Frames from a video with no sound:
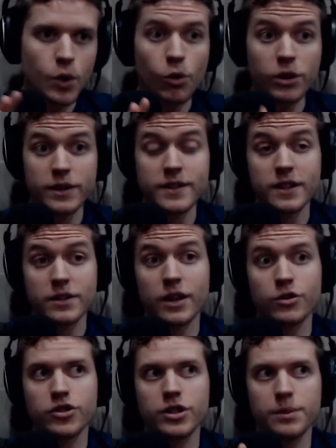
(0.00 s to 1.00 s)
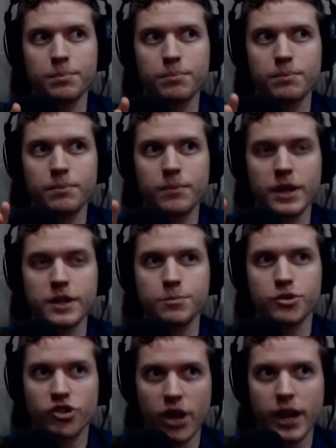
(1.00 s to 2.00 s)
Or at least that's how she is
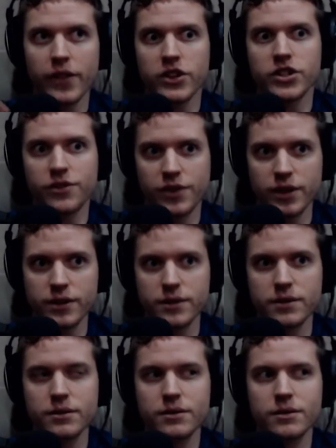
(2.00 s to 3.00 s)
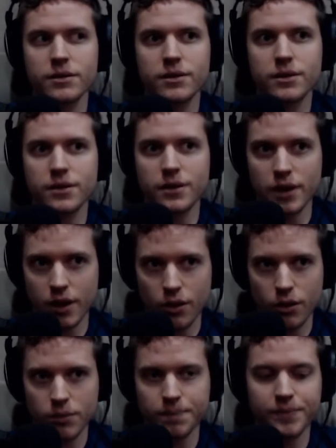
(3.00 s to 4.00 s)
portraying that she feels to
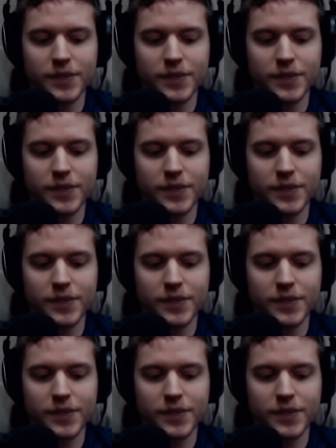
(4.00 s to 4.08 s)
Nicole.